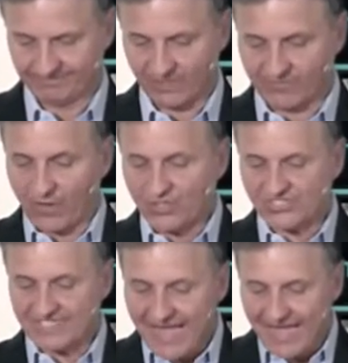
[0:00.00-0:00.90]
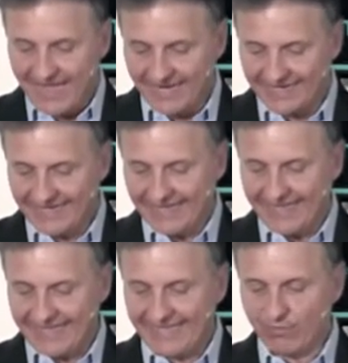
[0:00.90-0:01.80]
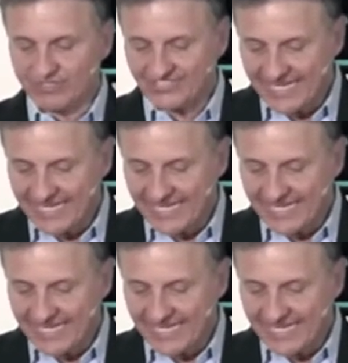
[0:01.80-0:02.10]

Verse 9 he was